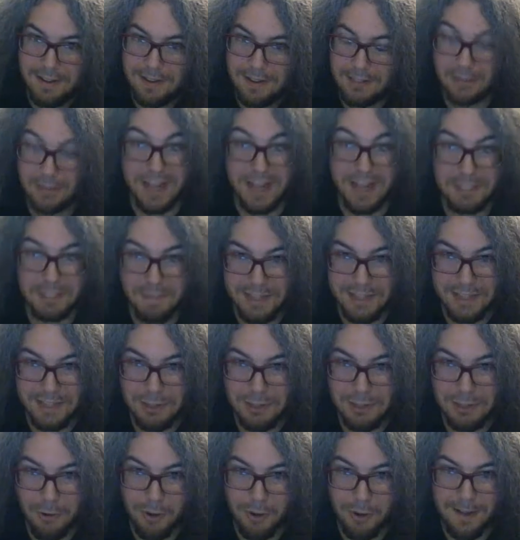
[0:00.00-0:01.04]
So that's my
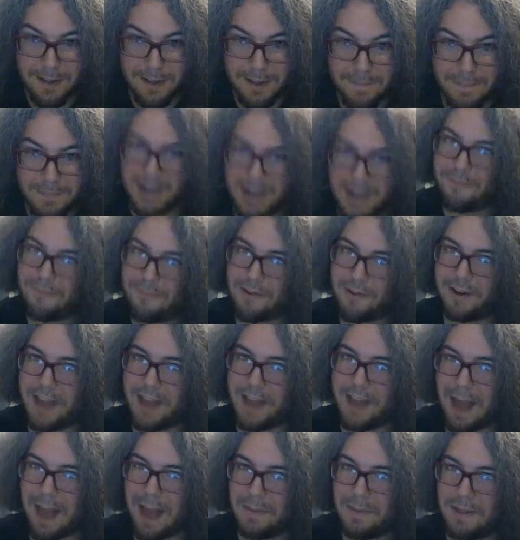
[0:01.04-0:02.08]
story, and I'm very
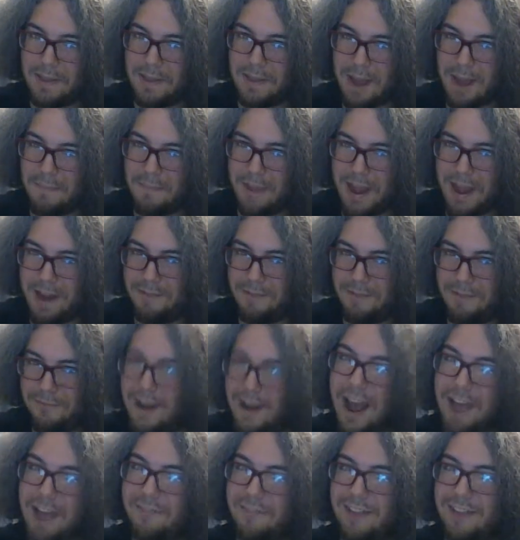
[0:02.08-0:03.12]
happy that I paid
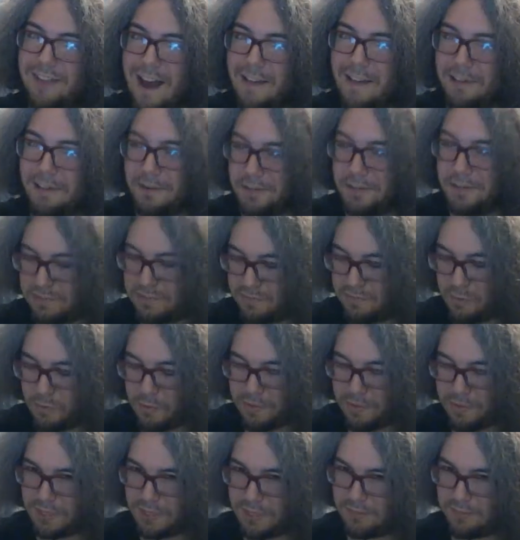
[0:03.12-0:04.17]
$5
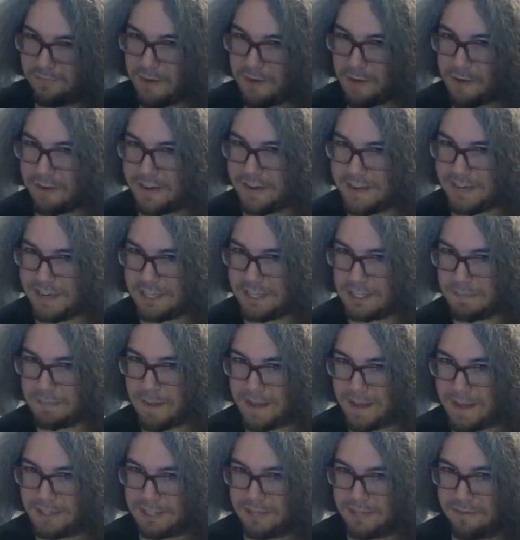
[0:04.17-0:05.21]
for this very
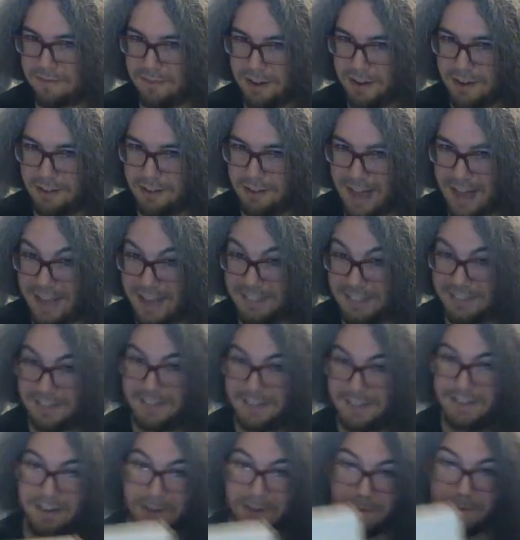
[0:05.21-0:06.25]
expensive
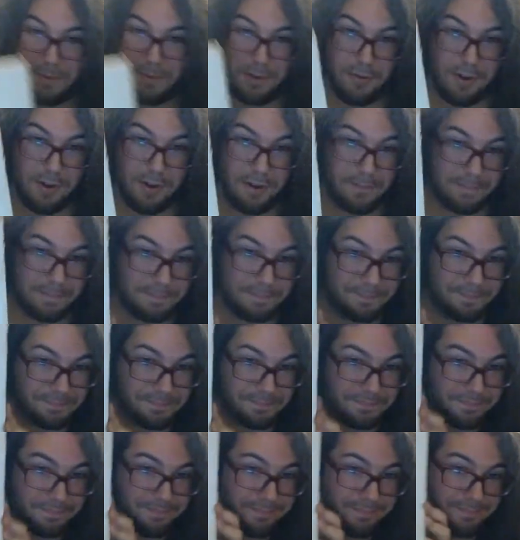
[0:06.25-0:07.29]
classic computer.
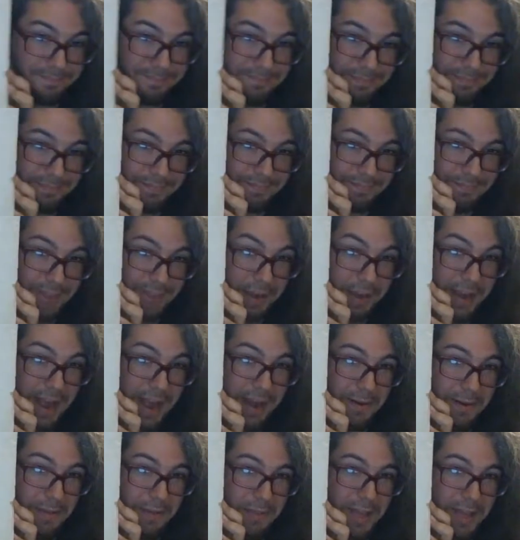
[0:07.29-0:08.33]

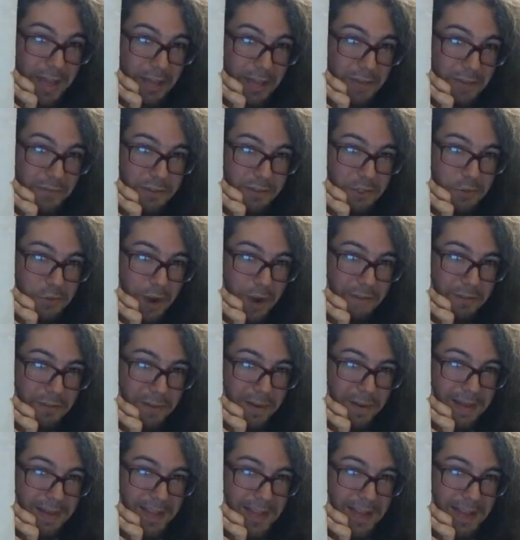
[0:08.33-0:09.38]
Again, thank you for driving
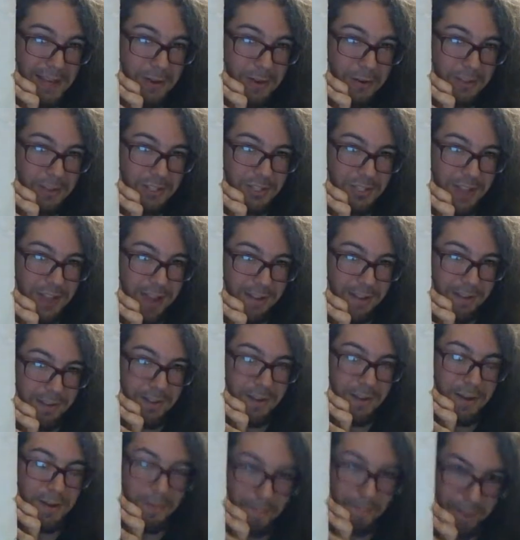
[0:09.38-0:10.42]
me to that yard sale,
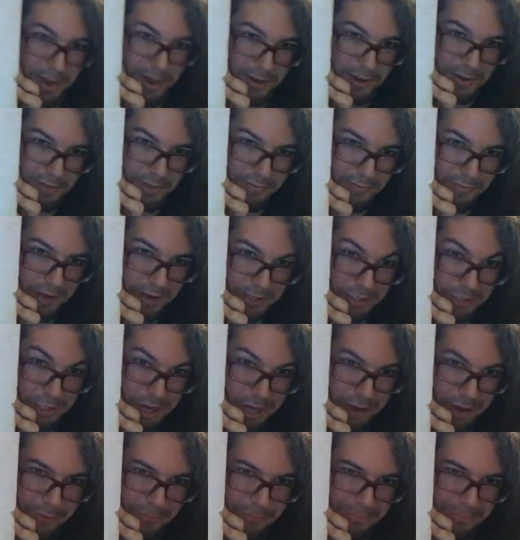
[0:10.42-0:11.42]
my good friend Joe.